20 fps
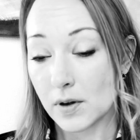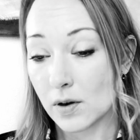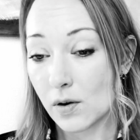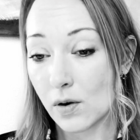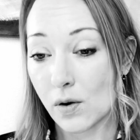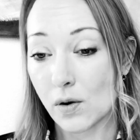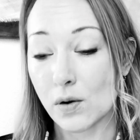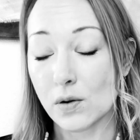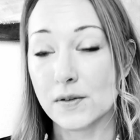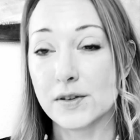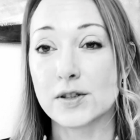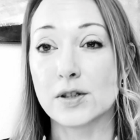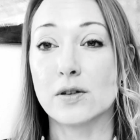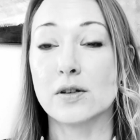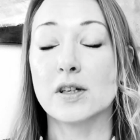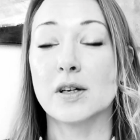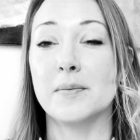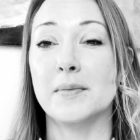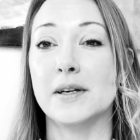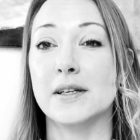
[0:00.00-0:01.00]
all the
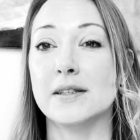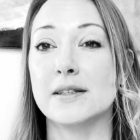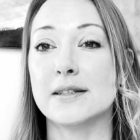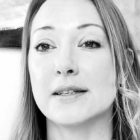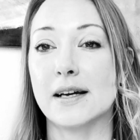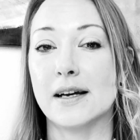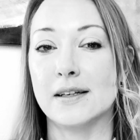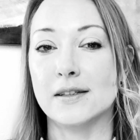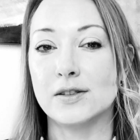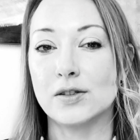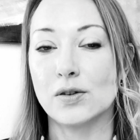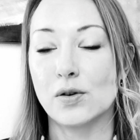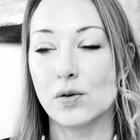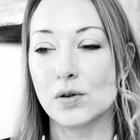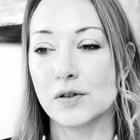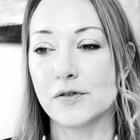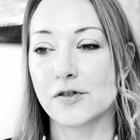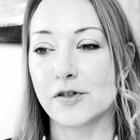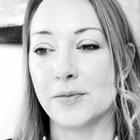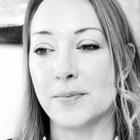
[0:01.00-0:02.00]
documents and all
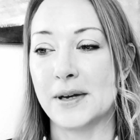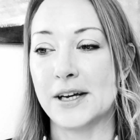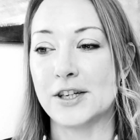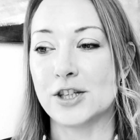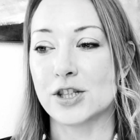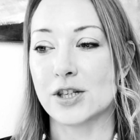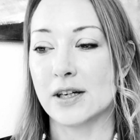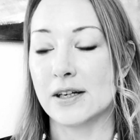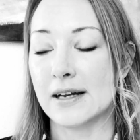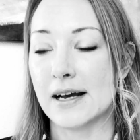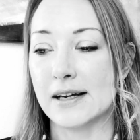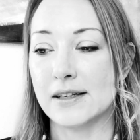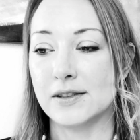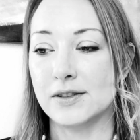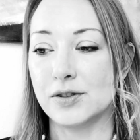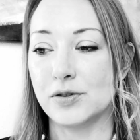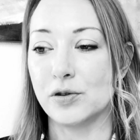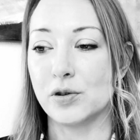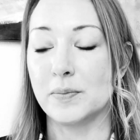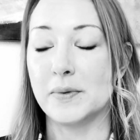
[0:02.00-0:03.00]
information
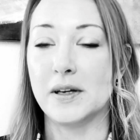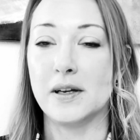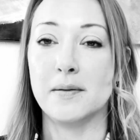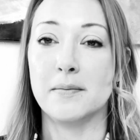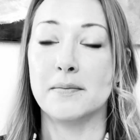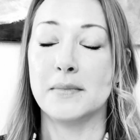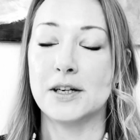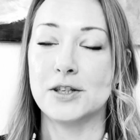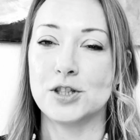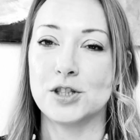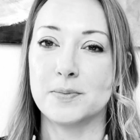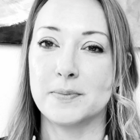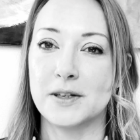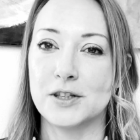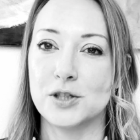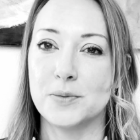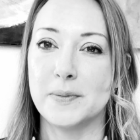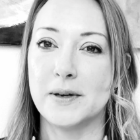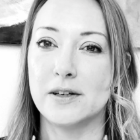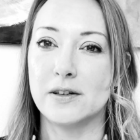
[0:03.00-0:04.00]
and you'll be much
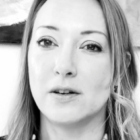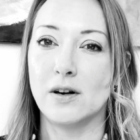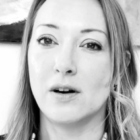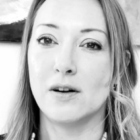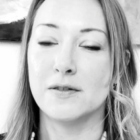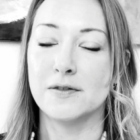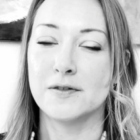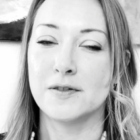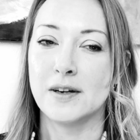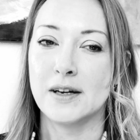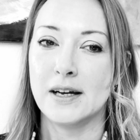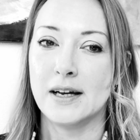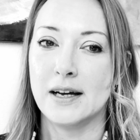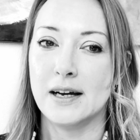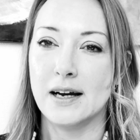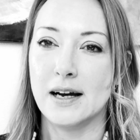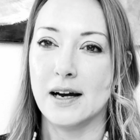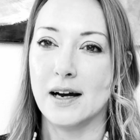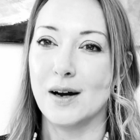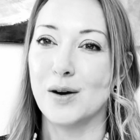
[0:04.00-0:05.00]
much better off
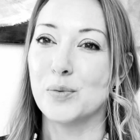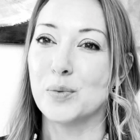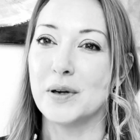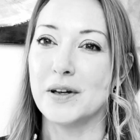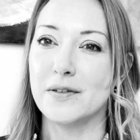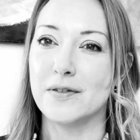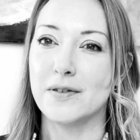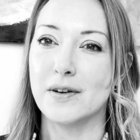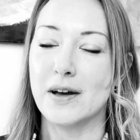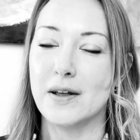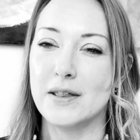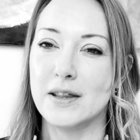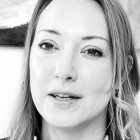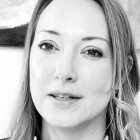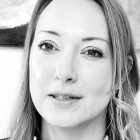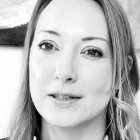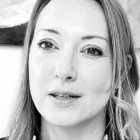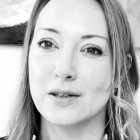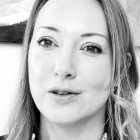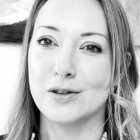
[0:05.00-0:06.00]
uh, with
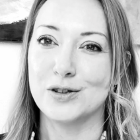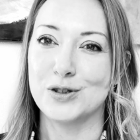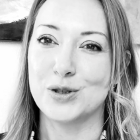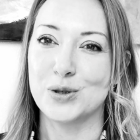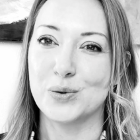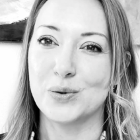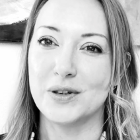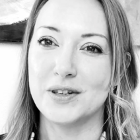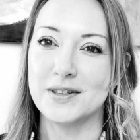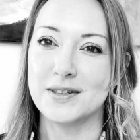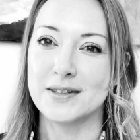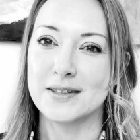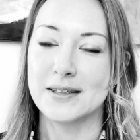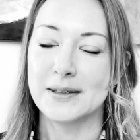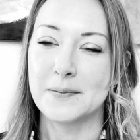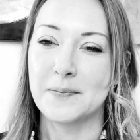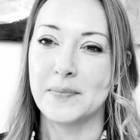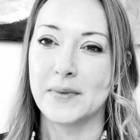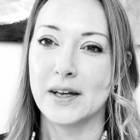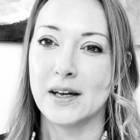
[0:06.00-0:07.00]
this choice
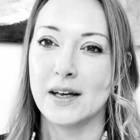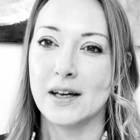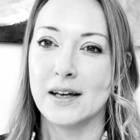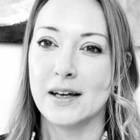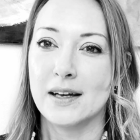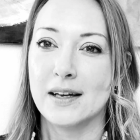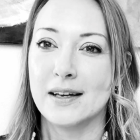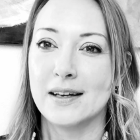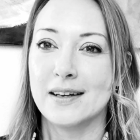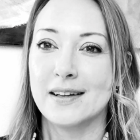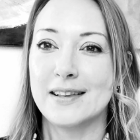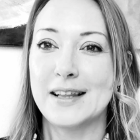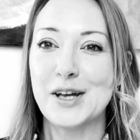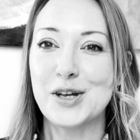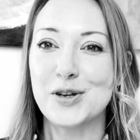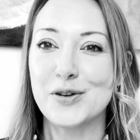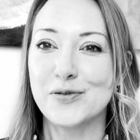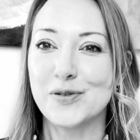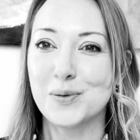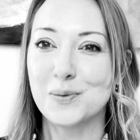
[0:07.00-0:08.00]

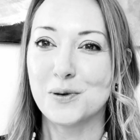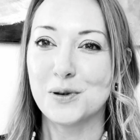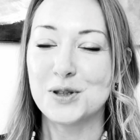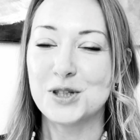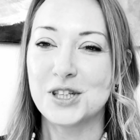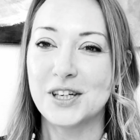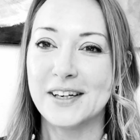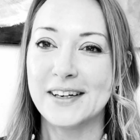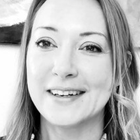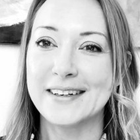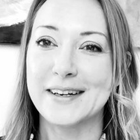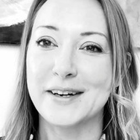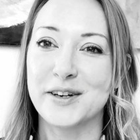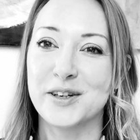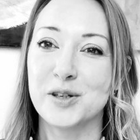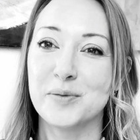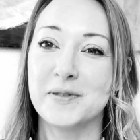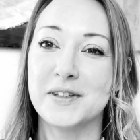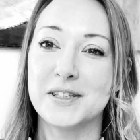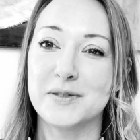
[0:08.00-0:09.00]
thank you for watching and i
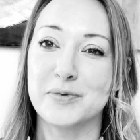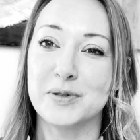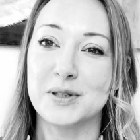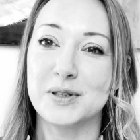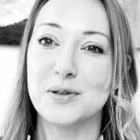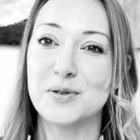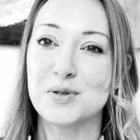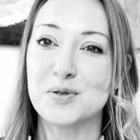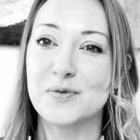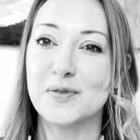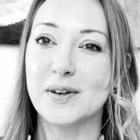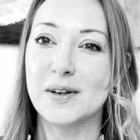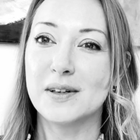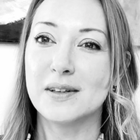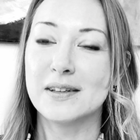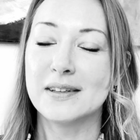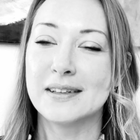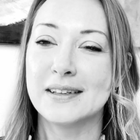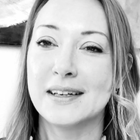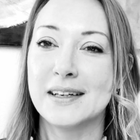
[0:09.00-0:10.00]
hope this was useful